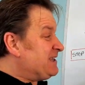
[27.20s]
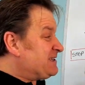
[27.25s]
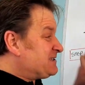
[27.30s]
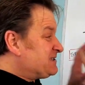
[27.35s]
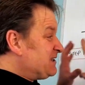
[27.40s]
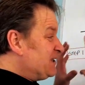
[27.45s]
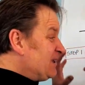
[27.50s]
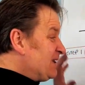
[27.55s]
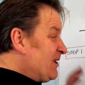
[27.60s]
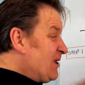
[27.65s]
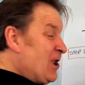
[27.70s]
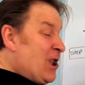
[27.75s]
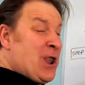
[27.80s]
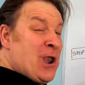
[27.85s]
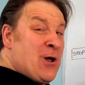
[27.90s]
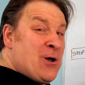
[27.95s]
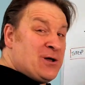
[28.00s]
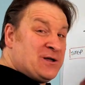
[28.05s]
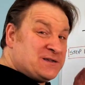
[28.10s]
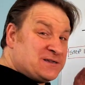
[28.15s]
it's a
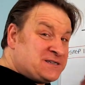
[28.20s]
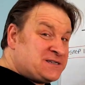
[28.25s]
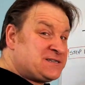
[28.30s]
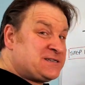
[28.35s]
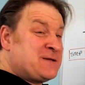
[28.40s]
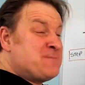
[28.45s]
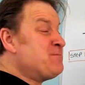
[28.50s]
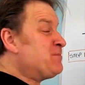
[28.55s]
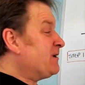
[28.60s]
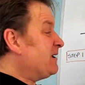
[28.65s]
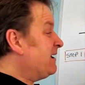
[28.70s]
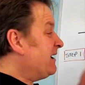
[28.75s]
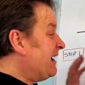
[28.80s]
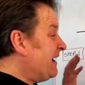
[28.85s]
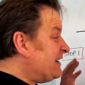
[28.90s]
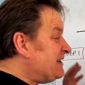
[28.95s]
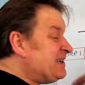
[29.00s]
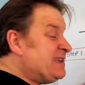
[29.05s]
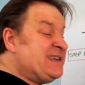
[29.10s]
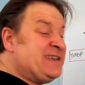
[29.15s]
lot simpler
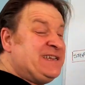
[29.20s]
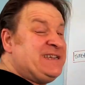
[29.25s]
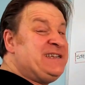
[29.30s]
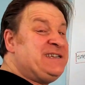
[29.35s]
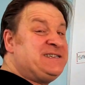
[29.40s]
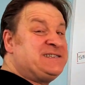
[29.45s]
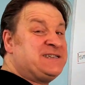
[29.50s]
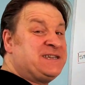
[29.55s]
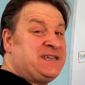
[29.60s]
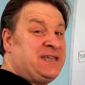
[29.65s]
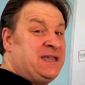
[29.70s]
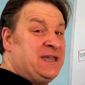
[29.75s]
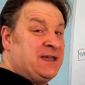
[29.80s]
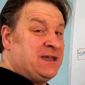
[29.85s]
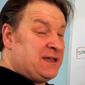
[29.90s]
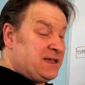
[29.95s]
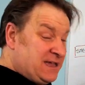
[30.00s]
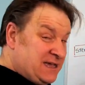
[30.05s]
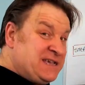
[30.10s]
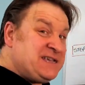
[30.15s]
and
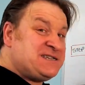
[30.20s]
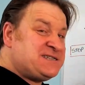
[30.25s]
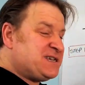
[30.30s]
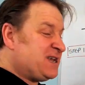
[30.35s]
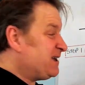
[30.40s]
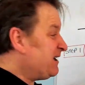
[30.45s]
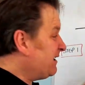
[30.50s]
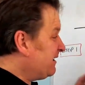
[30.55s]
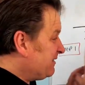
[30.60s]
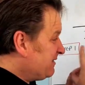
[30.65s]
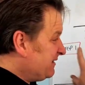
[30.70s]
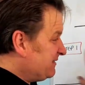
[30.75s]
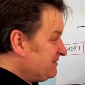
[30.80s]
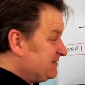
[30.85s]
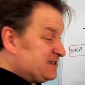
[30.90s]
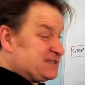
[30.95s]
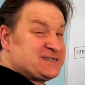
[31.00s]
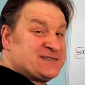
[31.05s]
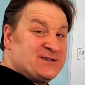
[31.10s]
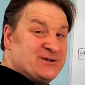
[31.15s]
easier than
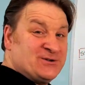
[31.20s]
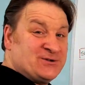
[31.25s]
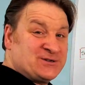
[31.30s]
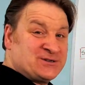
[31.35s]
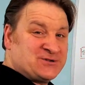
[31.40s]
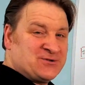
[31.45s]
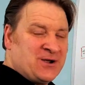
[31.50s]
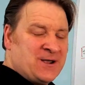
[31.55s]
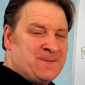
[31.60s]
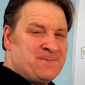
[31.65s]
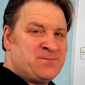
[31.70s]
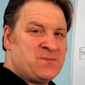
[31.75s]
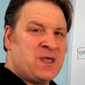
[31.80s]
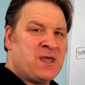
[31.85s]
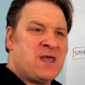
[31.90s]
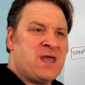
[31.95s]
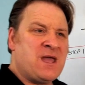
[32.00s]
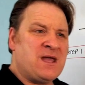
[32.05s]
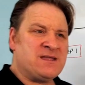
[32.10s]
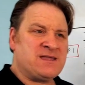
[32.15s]
this looks, right?
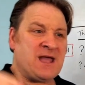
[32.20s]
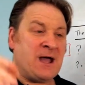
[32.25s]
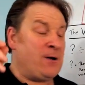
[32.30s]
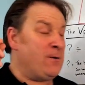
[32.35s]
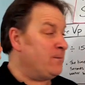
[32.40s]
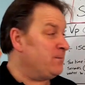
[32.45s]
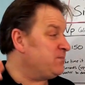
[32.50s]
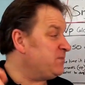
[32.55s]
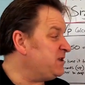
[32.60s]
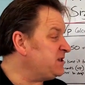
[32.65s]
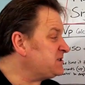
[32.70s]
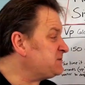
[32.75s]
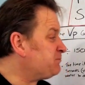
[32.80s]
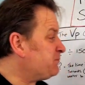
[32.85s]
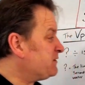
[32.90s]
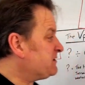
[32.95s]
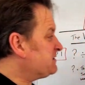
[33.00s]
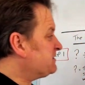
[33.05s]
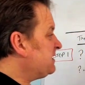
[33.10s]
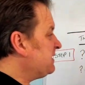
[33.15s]
Now, this
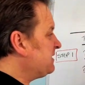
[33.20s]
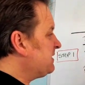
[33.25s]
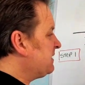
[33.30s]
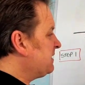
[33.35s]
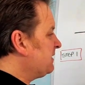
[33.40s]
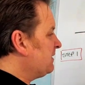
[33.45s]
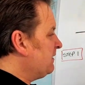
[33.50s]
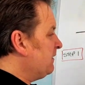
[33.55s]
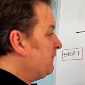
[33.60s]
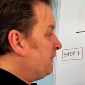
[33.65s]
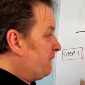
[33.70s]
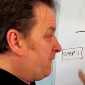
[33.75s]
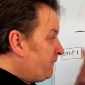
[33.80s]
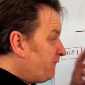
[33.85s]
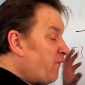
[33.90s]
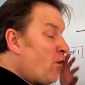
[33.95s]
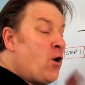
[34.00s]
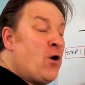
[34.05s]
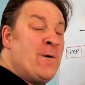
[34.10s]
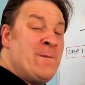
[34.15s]
particular
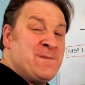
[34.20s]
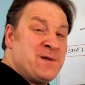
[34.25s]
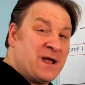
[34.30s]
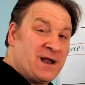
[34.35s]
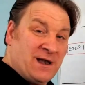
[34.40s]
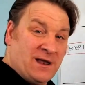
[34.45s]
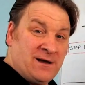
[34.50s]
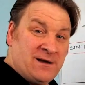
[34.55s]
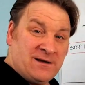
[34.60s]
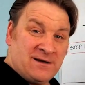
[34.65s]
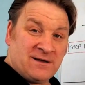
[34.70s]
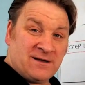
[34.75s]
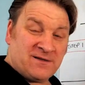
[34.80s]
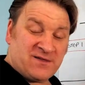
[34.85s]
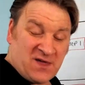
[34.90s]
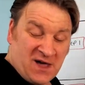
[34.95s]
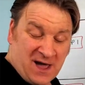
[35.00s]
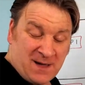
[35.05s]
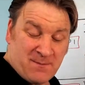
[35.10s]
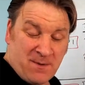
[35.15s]
formula
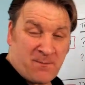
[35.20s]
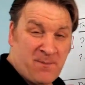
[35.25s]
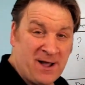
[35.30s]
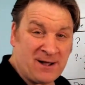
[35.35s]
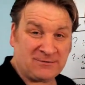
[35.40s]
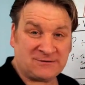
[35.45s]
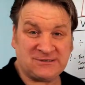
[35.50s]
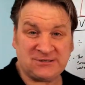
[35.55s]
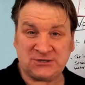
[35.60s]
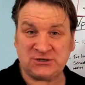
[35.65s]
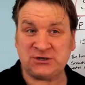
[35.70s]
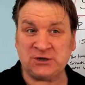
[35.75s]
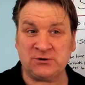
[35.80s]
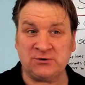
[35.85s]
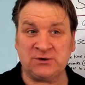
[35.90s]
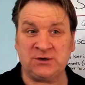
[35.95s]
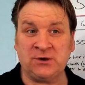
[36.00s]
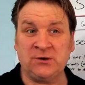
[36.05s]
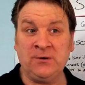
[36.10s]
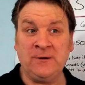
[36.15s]
that I'm about to
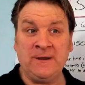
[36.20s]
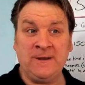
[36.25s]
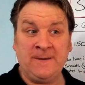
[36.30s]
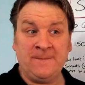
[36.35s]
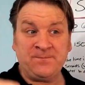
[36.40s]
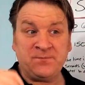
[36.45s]
show you